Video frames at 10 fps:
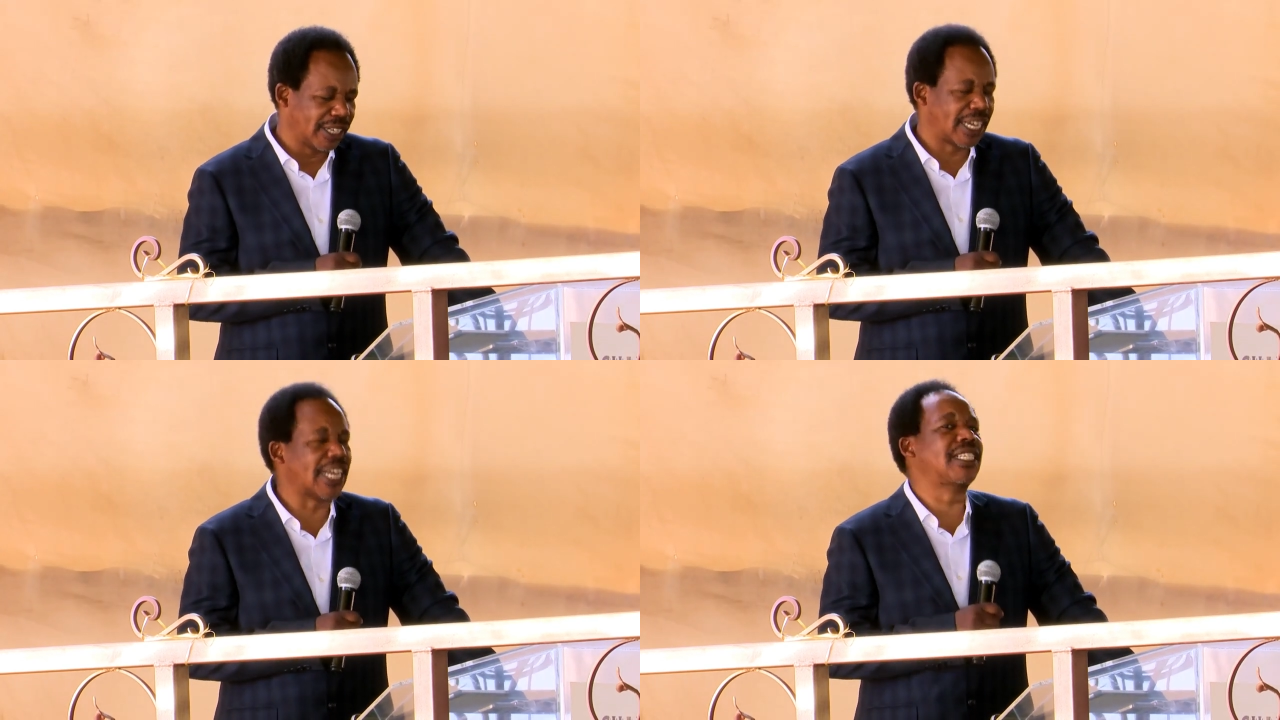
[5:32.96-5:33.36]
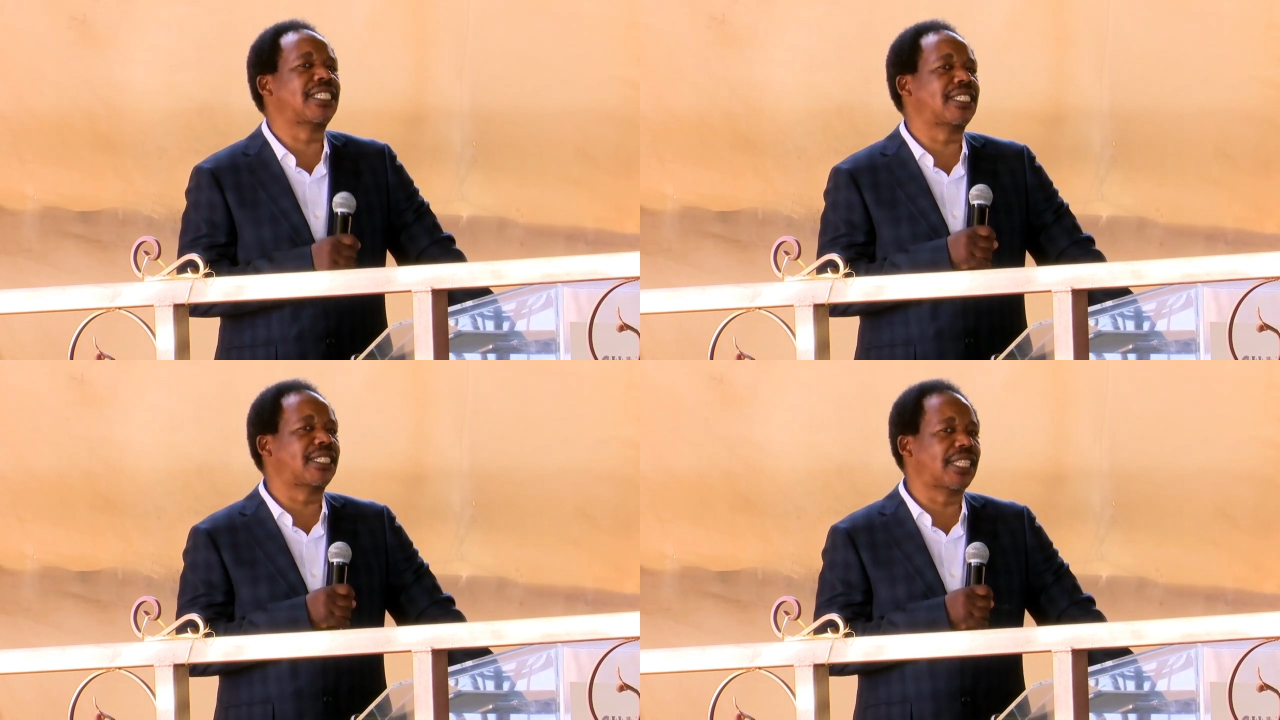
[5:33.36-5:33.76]
can
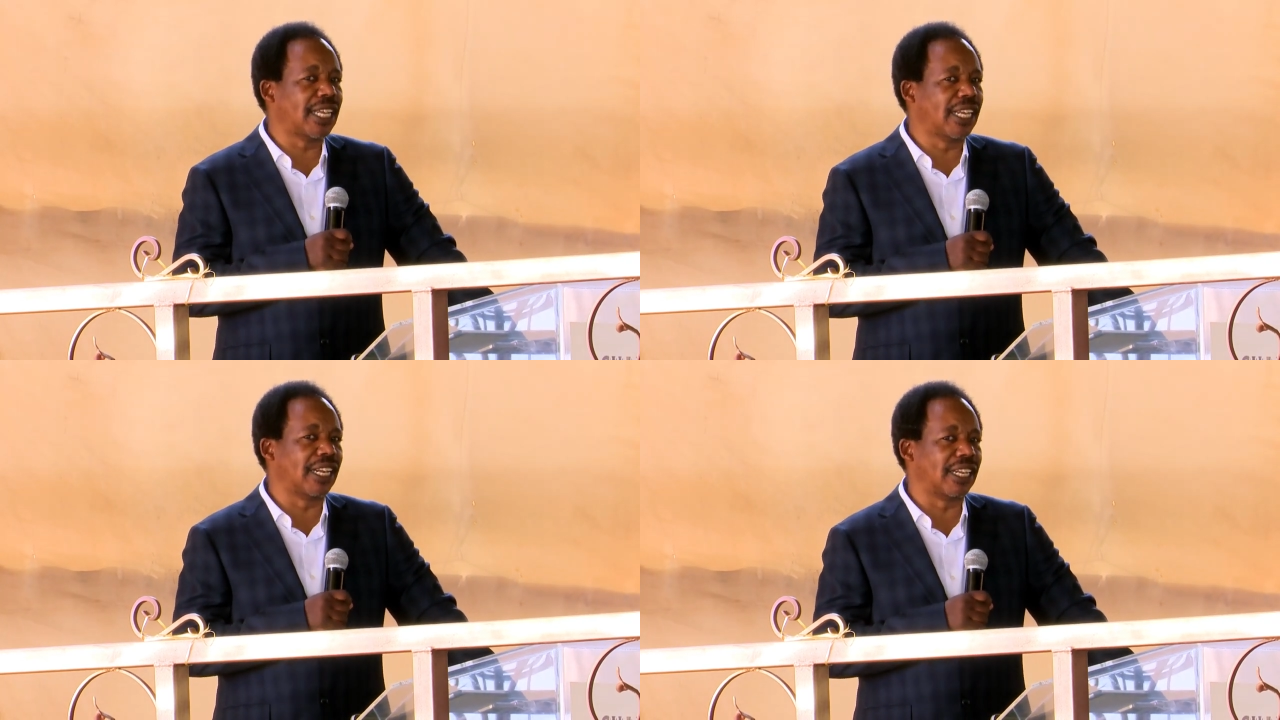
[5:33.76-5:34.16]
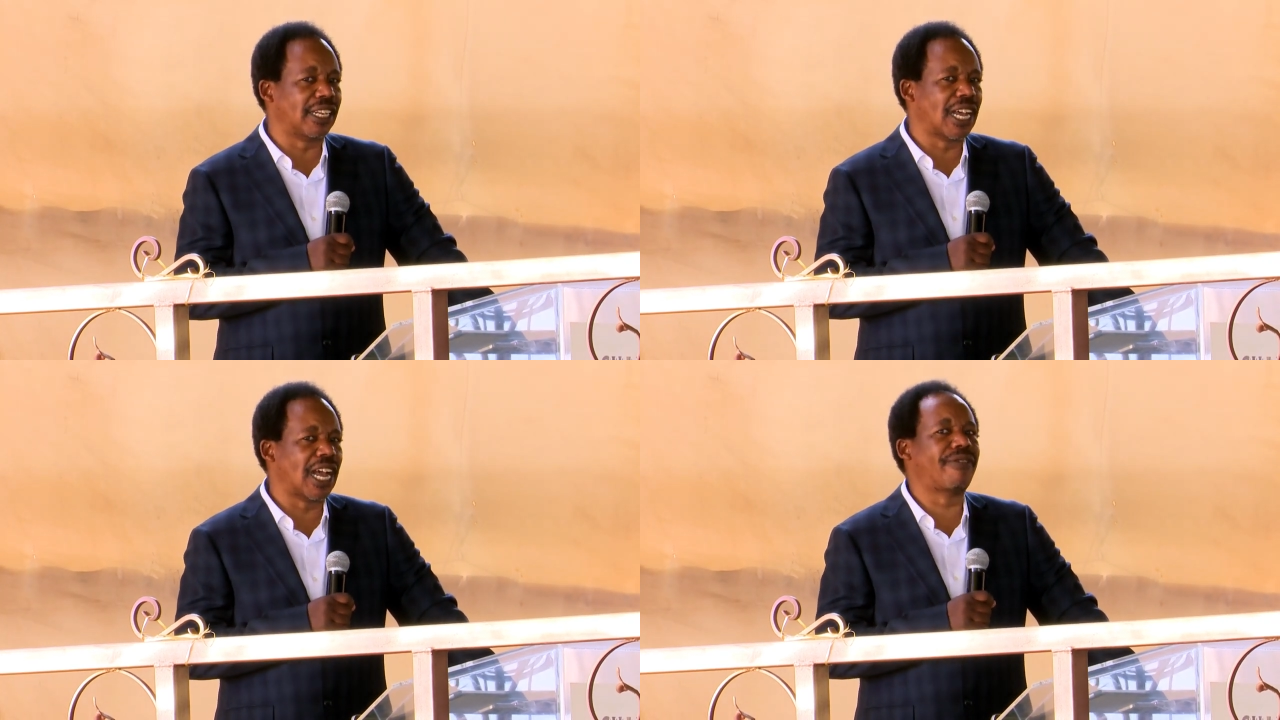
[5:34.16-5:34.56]
still,
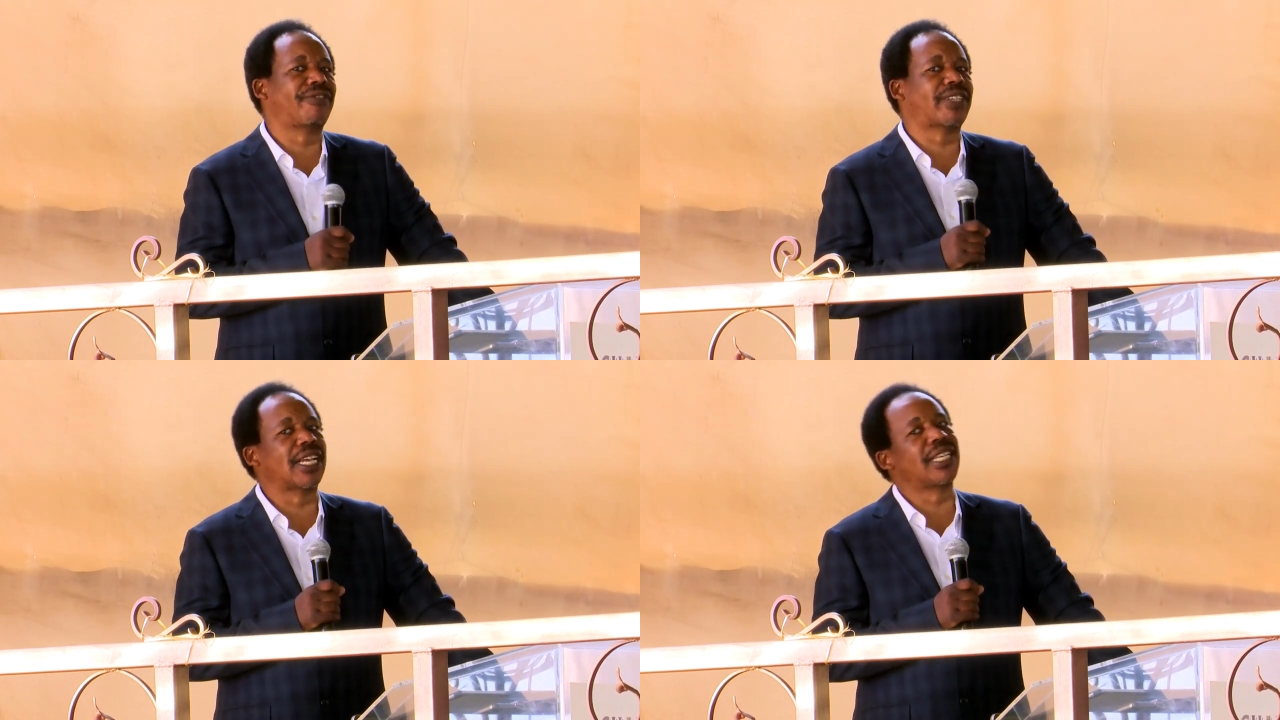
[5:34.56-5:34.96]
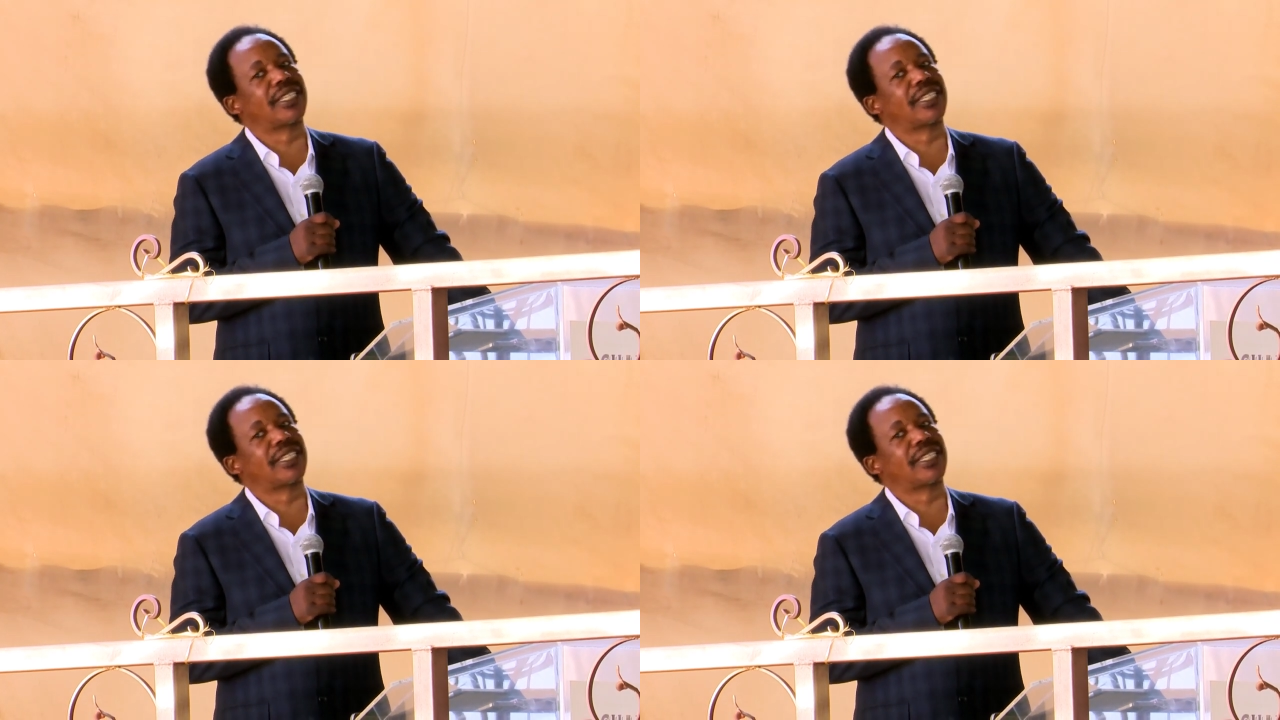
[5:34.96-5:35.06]
after He